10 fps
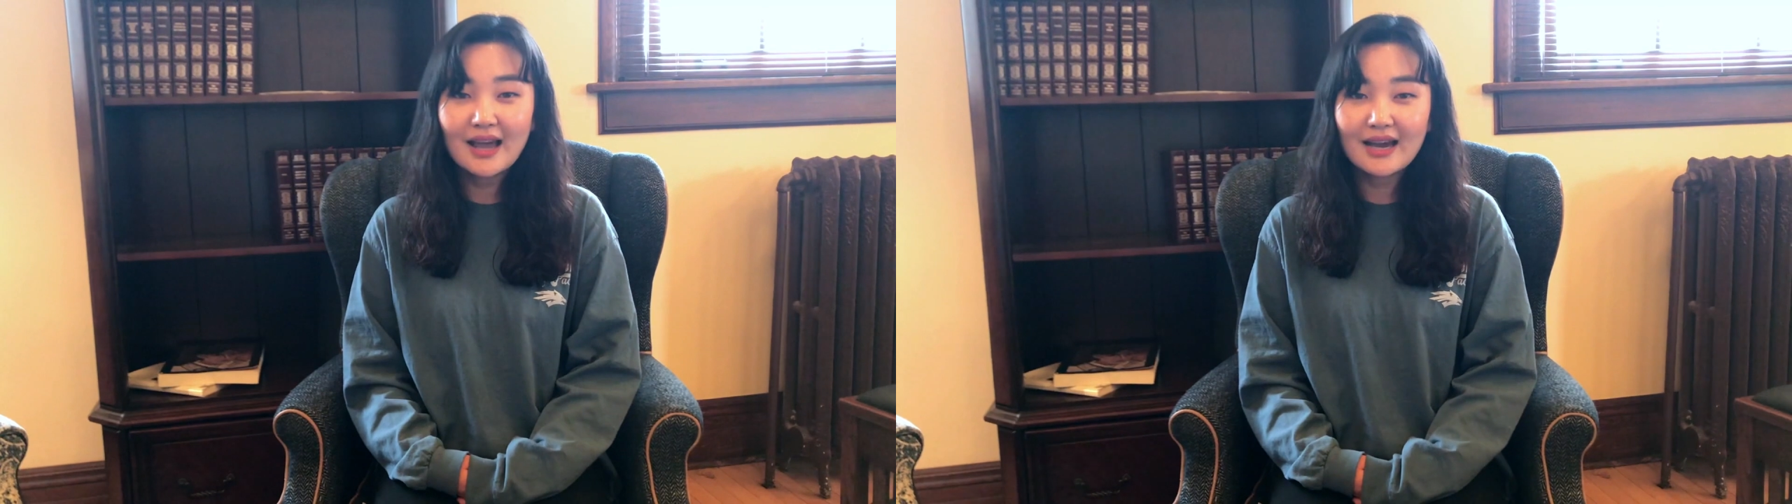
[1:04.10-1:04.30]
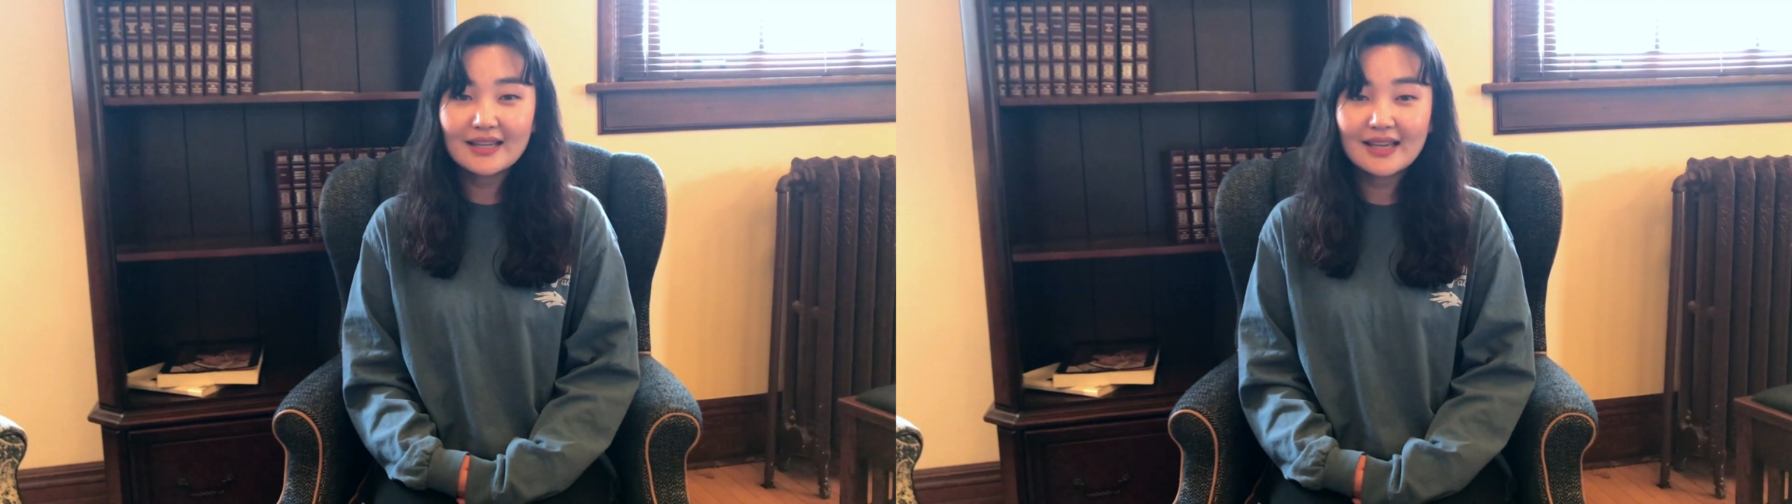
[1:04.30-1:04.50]

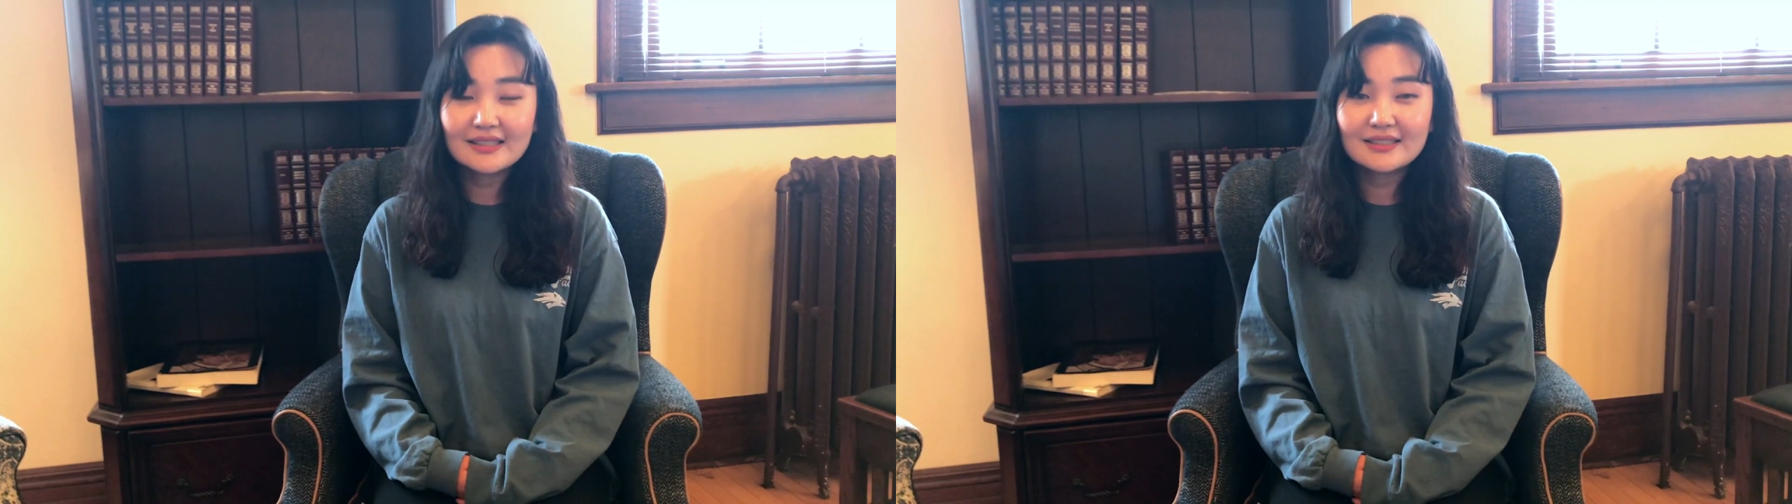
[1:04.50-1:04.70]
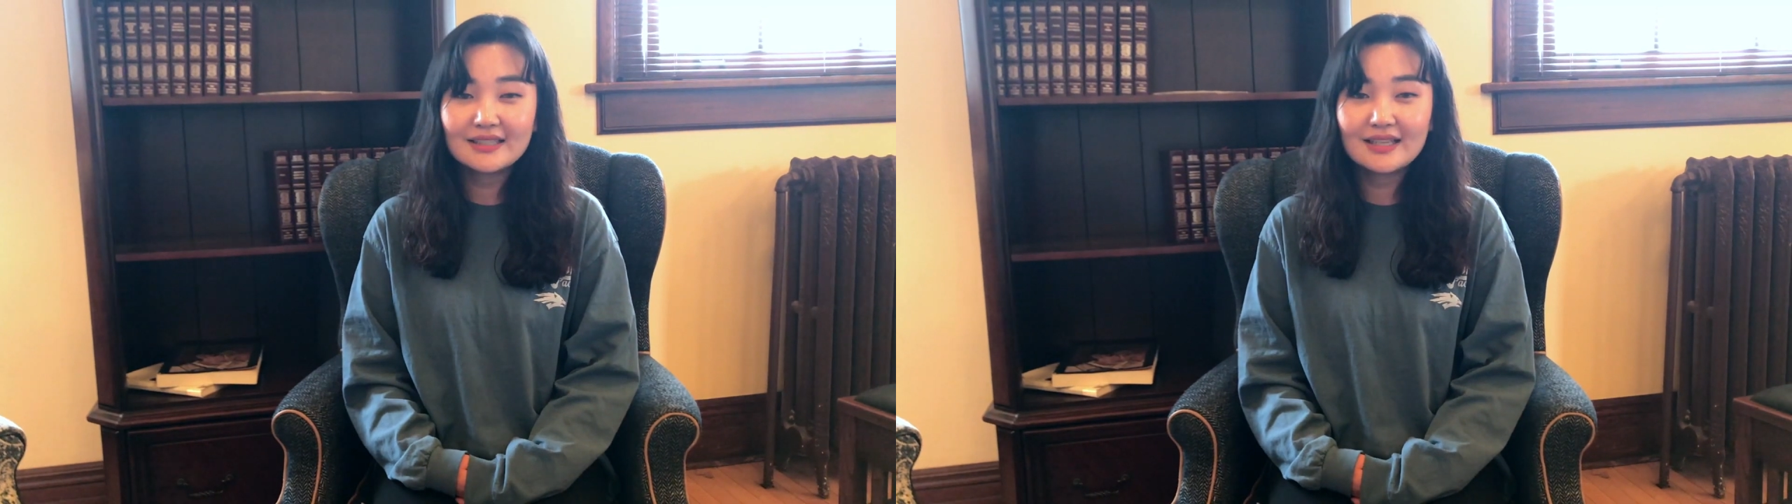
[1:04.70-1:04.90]

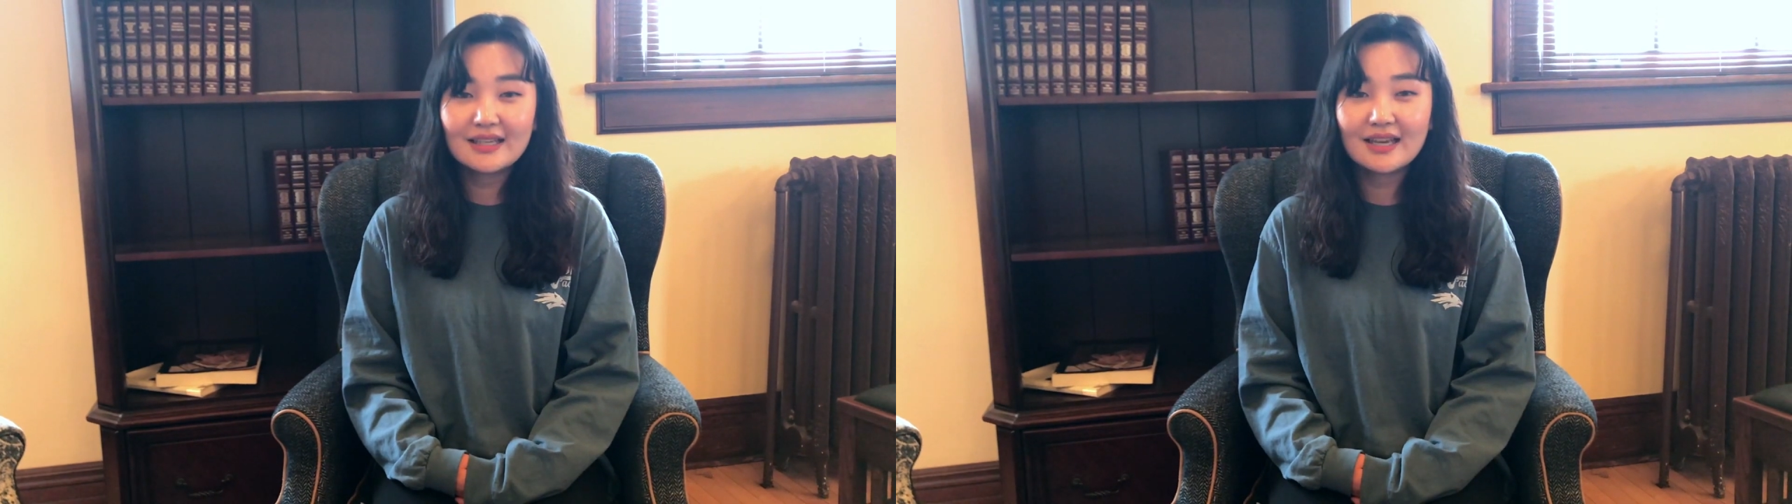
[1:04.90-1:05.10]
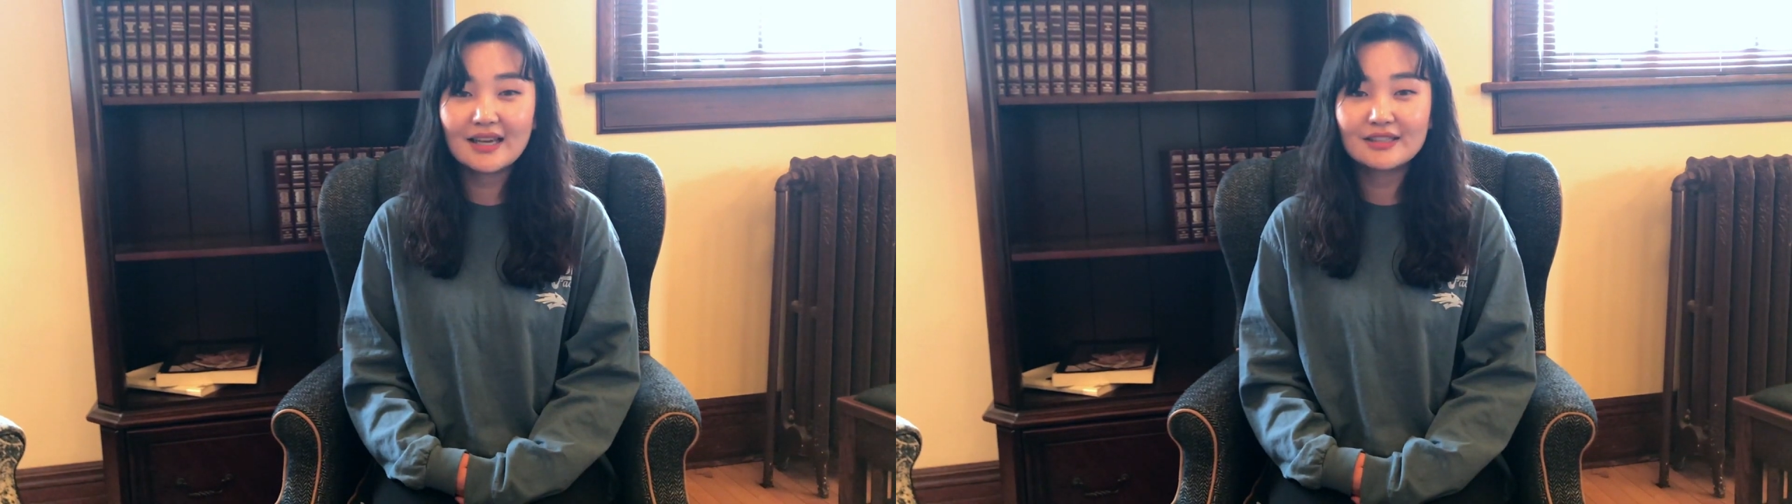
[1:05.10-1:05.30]

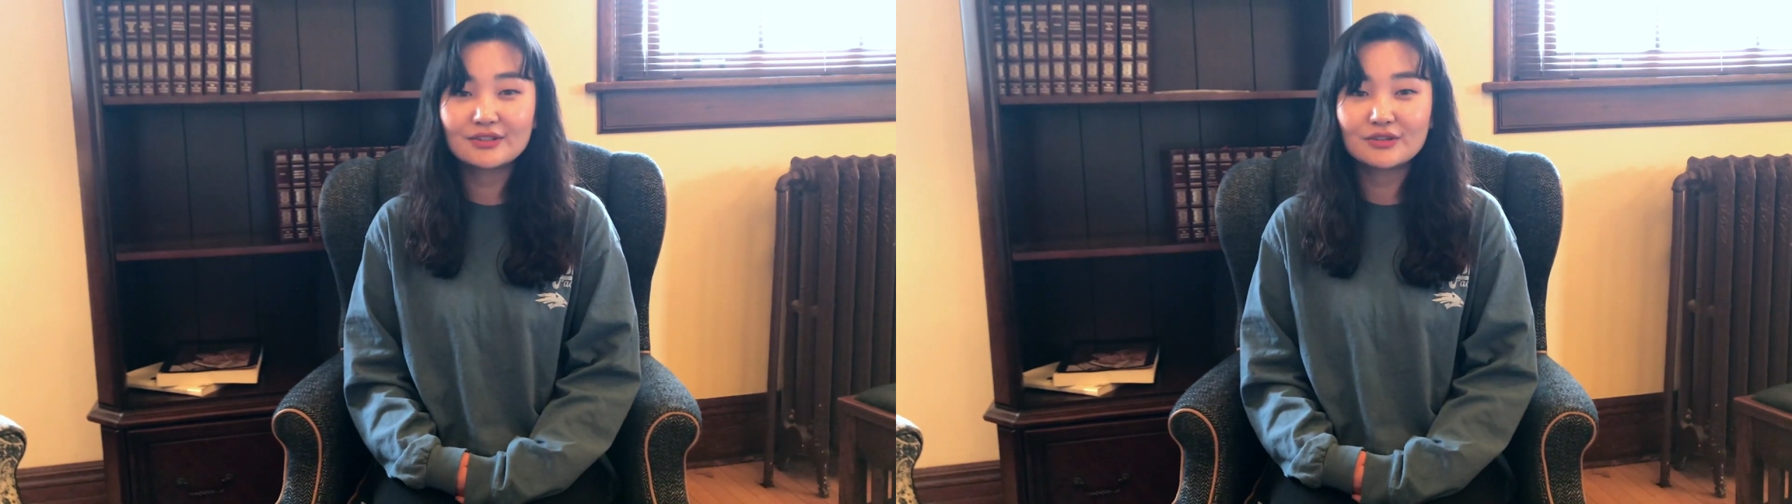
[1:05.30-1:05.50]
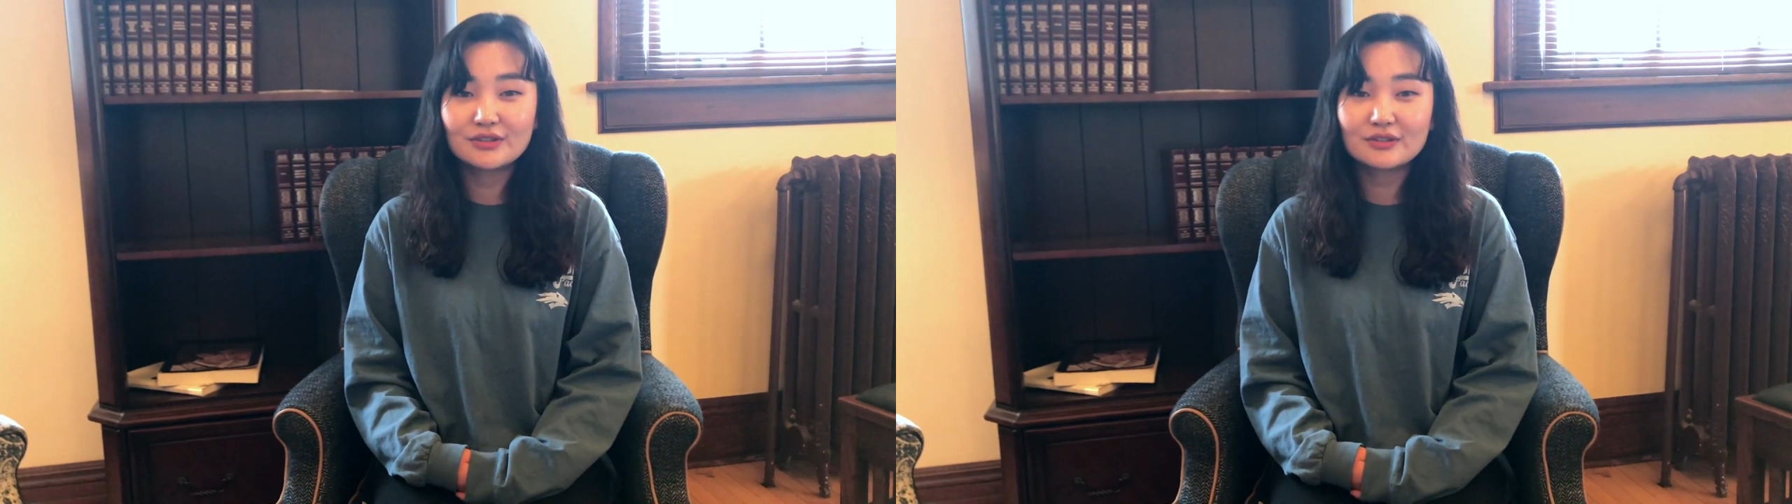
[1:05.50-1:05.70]
IELC
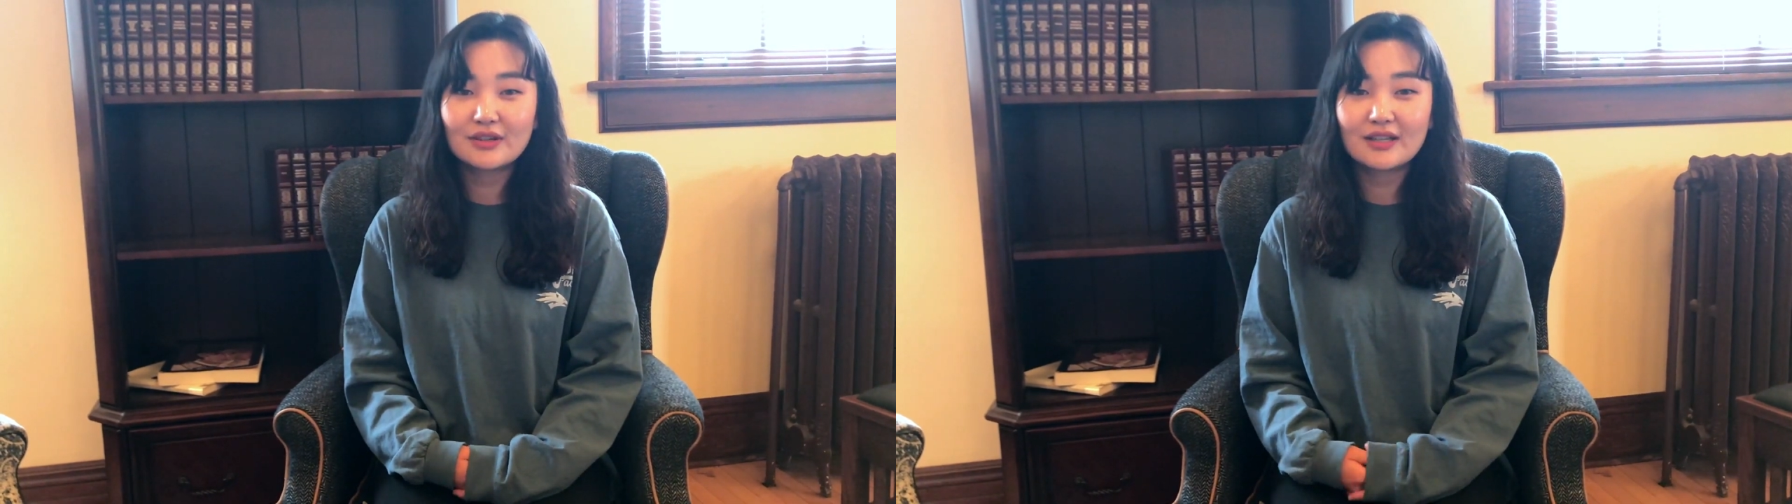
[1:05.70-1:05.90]
has good